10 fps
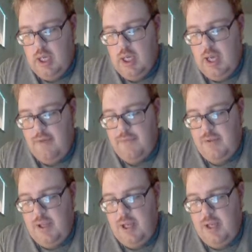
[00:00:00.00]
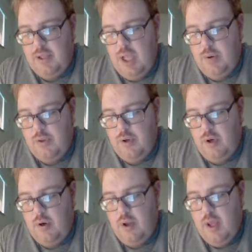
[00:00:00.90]
After they kind of deal with
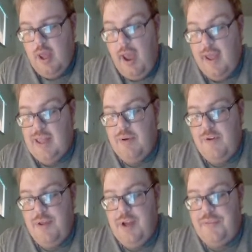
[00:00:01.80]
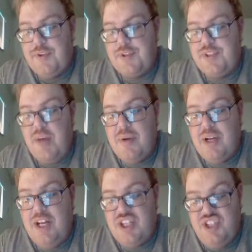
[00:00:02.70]
her. And then we finally come to
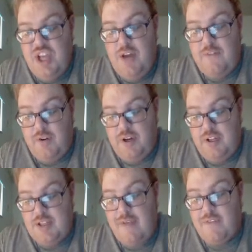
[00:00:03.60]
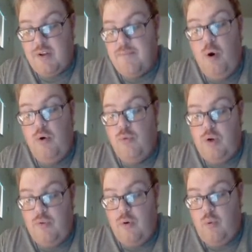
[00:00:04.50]
somebody different after
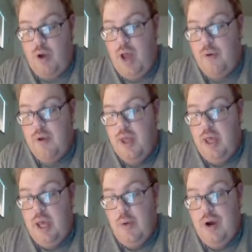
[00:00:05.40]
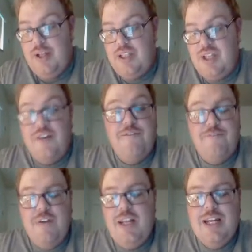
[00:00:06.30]
Boldware for a while. We're on to
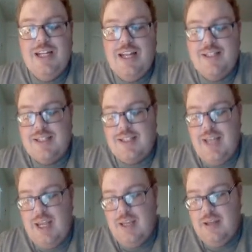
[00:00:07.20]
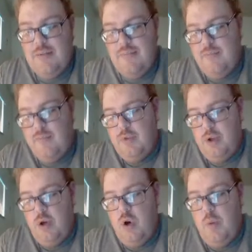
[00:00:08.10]
Finian and Snake,
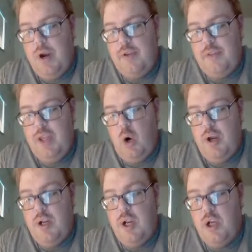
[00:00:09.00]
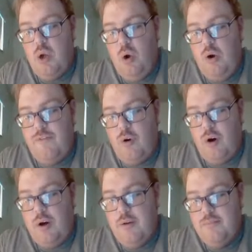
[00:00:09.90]
who apparently are in
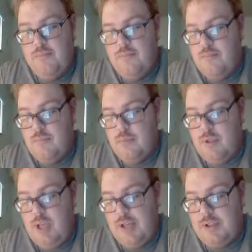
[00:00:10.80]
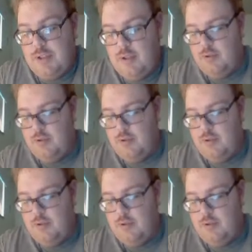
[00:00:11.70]
Norfolk. Yes.